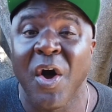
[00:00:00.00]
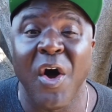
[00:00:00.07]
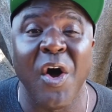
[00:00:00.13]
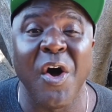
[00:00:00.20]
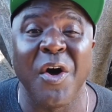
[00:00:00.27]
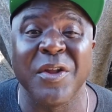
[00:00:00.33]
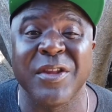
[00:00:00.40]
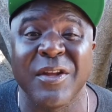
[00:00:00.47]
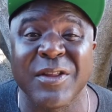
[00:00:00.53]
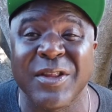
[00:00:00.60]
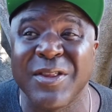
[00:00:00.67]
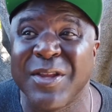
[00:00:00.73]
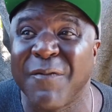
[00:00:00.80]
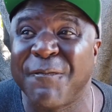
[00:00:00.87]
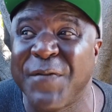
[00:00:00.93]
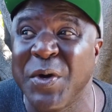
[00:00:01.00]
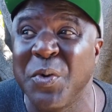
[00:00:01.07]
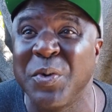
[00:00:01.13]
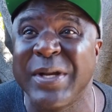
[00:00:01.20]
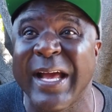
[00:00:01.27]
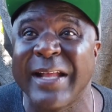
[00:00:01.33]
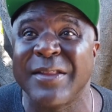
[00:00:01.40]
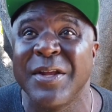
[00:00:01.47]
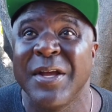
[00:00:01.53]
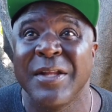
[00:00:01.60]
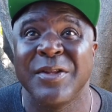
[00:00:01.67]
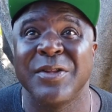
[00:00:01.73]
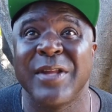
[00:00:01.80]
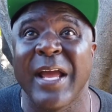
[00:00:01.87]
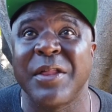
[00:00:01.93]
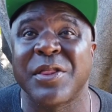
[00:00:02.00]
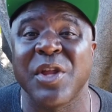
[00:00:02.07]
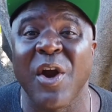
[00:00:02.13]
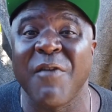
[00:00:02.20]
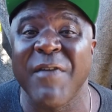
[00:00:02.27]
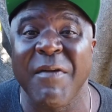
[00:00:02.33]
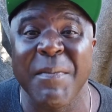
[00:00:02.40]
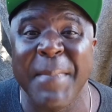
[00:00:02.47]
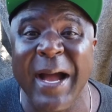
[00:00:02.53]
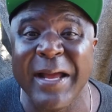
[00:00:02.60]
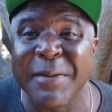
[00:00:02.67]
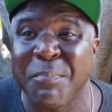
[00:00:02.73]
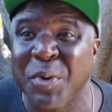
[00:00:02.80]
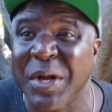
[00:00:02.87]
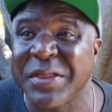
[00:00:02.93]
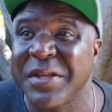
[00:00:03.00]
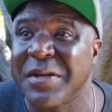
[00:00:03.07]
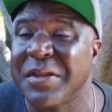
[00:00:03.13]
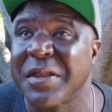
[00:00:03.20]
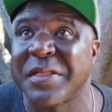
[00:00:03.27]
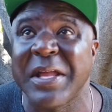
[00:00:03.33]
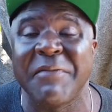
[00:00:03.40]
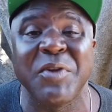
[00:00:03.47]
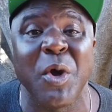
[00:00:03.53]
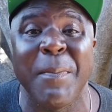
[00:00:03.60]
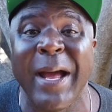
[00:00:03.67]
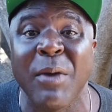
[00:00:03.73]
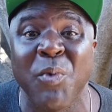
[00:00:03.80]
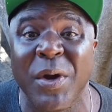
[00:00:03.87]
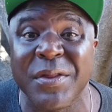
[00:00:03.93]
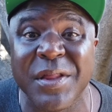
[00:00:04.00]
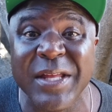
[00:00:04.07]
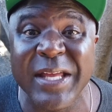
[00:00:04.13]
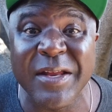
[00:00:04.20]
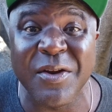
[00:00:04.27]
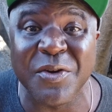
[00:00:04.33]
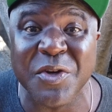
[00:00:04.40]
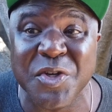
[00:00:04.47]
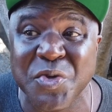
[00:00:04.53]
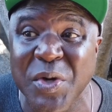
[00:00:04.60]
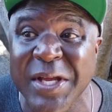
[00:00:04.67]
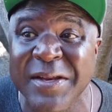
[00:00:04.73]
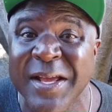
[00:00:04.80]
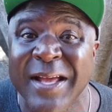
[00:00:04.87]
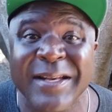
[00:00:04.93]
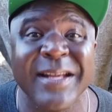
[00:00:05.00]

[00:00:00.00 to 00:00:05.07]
all the the food that they serve everybody in prison is the stuff nobody wants to eat on the street.